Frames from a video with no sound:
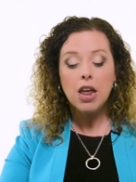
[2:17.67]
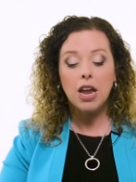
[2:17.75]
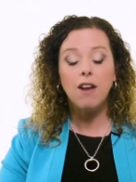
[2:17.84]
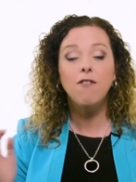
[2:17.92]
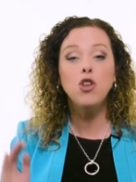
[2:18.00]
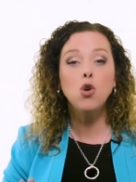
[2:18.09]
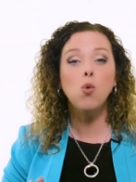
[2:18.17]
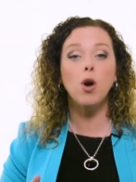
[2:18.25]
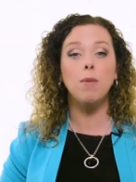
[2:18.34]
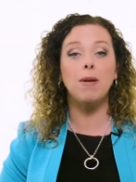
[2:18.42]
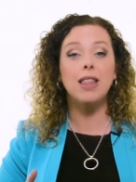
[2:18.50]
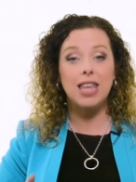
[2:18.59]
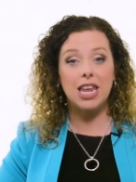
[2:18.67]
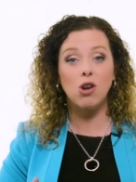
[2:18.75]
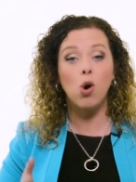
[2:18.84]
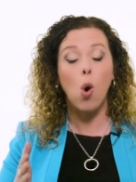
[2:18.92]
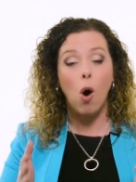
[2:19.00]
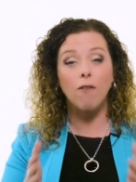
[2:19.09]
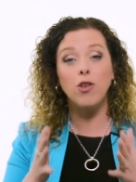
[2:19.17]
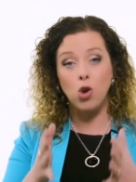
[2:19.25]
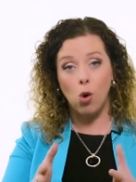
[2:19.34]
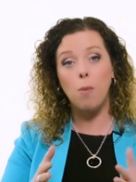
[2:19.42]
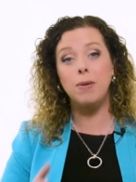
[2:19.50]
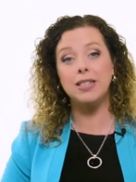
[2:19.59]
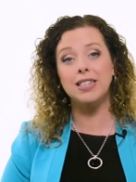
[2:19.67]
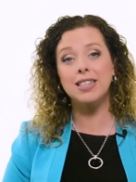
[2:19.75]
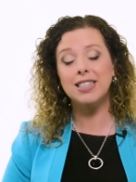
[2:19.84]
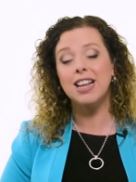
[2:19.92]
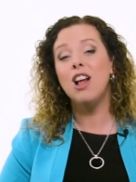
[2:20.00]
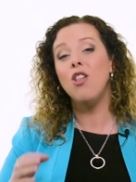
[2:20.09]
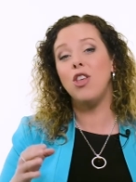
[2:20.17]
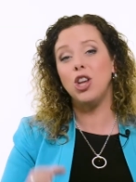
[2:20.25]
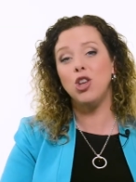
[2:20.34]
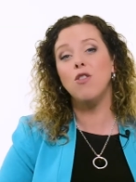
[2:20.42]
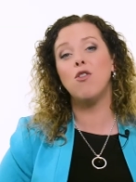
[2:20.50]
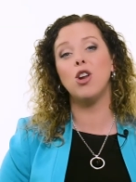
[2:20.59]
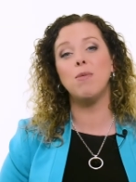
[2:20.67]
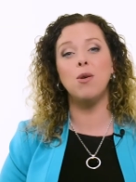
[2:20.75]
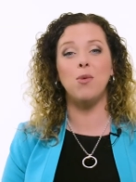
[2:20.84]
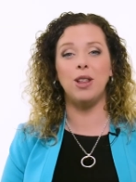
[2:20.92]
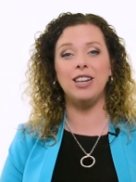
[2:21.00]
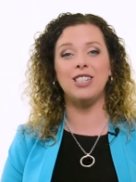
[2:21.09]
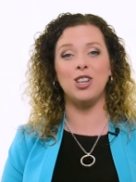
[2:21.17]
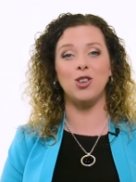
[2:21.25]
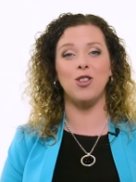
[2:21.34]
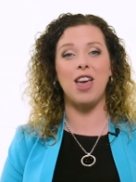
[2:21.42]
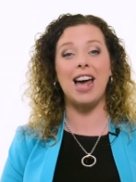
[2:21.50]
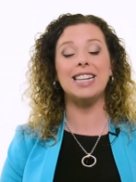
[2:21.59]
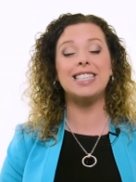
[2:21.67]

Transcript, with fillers: If you want to be the hero of your business, then you've got to be willing to do that.